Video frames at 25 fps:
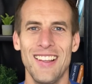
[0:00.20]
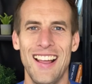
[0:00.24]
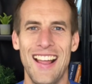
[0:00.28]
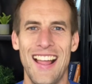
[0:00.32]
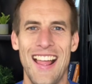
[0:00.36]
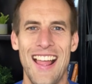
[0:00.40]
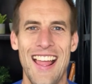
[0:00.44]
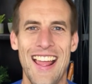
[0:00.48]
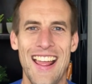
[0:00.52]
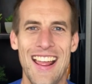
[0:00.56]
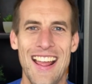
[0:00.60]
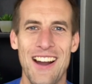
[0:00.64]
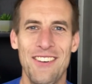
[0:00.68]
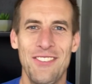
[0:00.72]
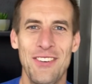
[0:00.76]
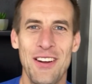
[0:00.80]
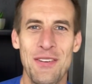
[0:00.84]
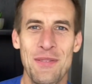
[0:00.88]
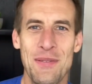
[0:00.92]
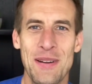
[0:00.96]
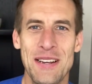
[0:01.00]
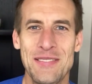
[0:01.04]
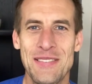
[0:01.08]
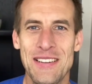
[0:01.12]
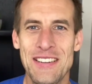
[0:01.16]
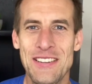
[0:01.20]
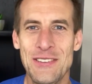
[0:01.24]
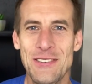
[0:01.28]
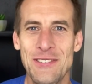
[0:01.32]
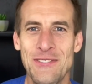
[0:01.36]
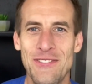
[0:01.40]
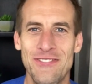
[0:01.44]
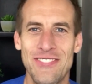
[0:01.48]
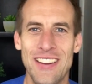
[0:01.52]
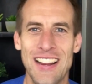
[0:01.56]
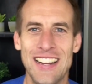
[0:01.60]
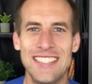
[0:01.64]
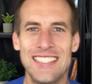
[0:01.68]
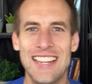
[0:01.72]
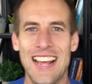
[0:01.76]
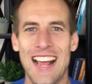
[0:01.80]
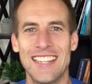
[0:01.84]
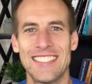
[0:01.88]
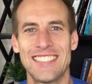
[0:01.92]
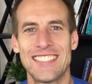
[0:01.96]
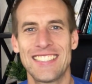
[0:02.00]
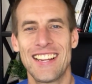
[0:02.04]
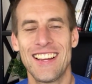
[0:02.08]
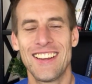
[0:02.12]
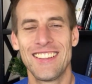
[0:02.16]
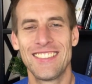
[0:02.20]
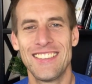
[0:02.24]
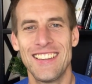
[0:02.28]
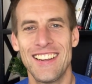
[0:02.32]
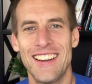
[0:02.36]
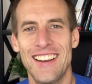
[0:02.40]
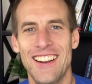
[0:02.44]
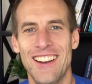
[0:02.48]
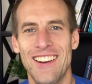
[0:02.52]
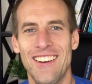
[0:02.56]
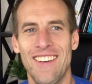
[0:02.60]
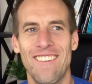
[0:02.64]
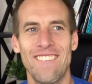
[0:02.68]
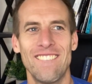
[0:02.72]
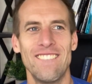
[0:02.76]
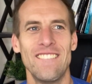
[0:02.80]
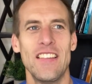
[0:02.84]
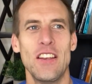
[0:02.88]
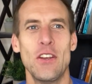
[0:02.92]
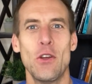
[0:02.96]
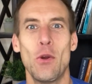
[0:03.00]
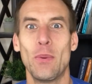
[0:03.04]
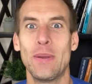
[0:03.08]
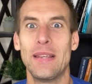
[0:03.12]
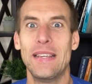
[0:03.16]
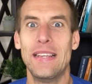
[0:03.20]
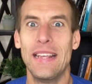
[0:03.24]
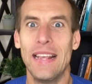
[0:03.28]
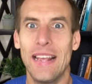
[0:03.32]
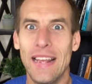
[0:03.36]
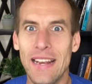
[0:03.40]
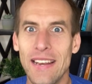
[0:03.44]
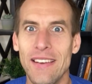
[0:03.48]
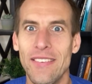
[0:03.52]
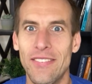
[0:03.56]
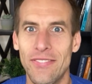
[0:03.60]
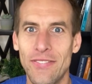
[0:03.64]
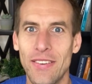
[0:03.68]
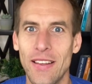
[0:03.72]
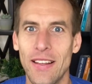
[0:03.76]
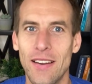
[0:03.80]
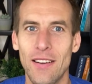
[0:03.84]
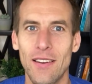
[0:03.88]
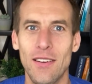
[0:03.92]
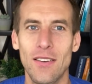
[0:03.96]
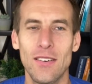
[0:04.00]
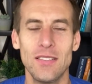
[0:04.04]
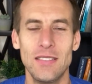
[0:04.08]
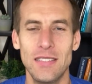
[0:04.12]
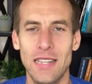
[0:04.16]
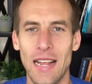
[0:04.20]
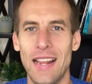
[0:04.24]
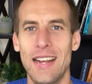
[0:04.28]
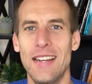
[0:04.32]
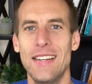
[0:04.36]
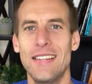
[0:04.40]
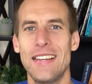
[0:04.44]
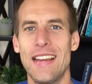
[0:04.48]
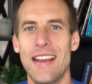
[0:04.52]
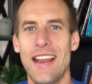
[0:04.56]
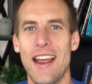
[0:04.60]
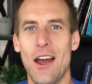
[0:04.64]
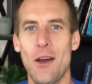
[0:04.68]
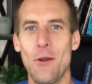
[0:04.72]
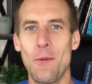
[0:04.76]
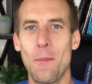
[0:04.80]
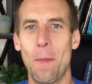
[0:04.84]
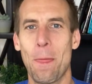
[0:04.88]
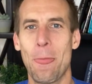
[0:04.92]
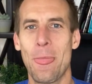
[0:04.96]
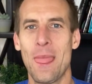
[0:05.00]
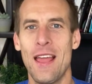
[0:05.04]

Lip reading: Hey, I hope everybody's been doing fantastic out there, getting fitter day in and day out.